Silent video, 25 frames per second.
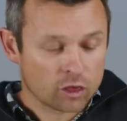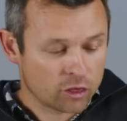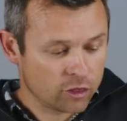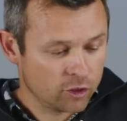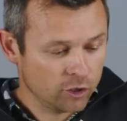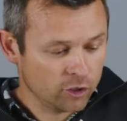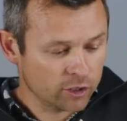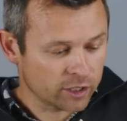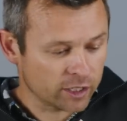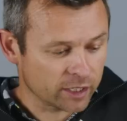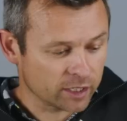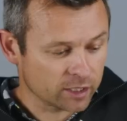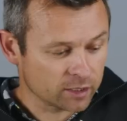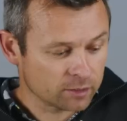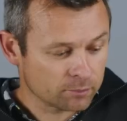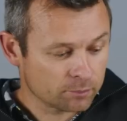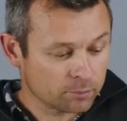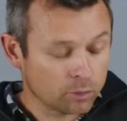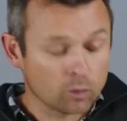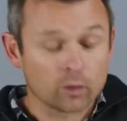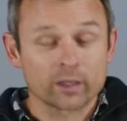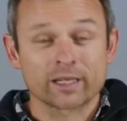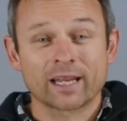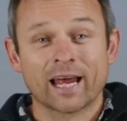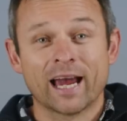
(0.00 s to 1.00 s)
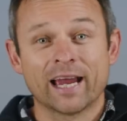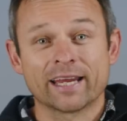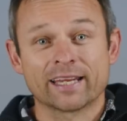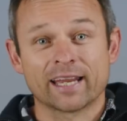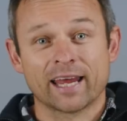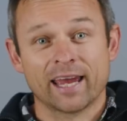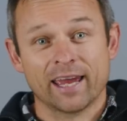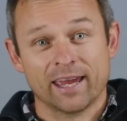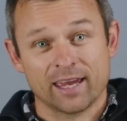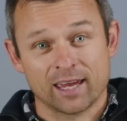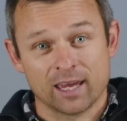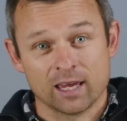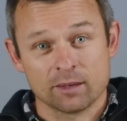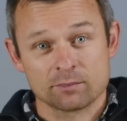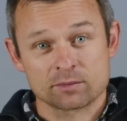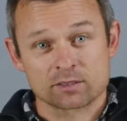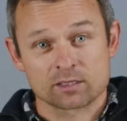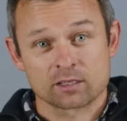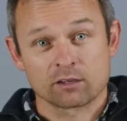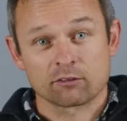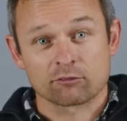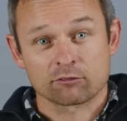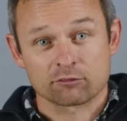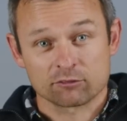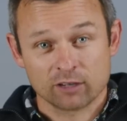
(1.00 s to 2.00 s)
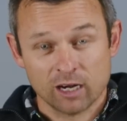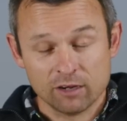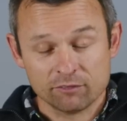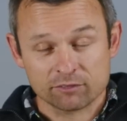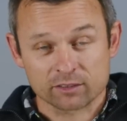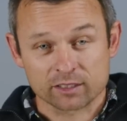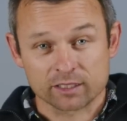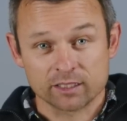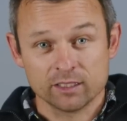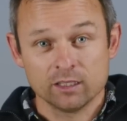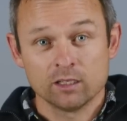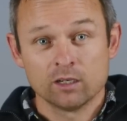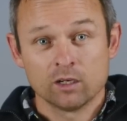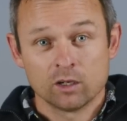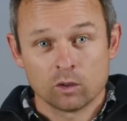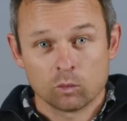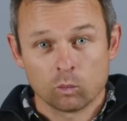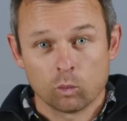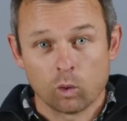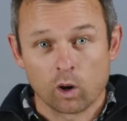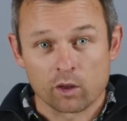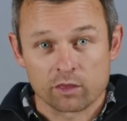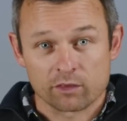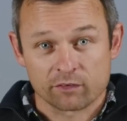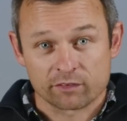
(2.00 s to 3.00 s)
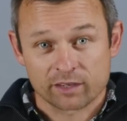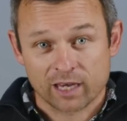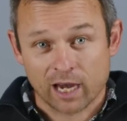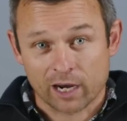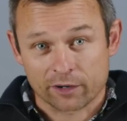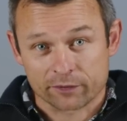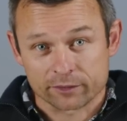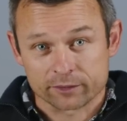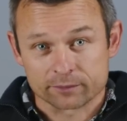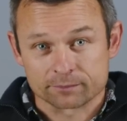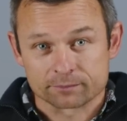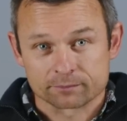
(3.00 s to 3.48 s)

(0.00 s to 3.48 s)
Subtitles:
13.8 amps roughly worth of current.